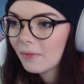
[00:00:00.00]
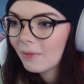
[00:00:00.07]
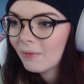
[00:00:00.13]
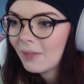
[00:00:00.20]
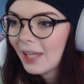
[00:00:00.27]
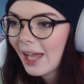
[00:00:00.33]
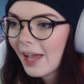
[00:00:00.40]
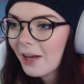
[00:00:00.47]

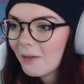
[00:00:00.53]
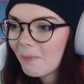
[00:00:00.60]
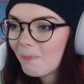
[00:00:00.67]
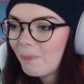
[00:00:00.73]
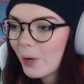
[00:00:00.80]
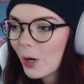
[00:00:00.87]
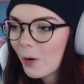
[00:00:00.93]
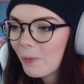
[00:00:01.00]
Get him,
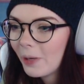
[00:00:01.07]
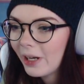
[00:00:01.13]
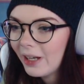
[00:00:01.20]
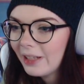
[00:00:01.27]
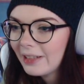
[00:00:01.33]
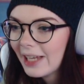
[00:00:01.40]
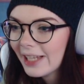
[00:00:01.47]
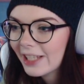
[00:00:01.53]
Boba.
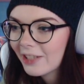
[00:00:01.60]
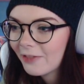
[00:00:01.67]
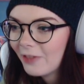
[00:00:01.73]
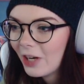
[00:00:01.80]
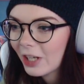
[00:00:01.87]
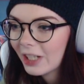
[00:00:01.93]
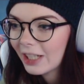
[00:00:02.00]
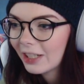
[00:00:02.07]
Let's
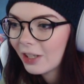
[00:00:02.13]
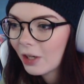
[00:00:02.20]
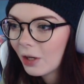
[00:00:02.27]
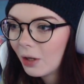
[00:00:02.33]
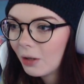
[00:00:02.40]
fucking go.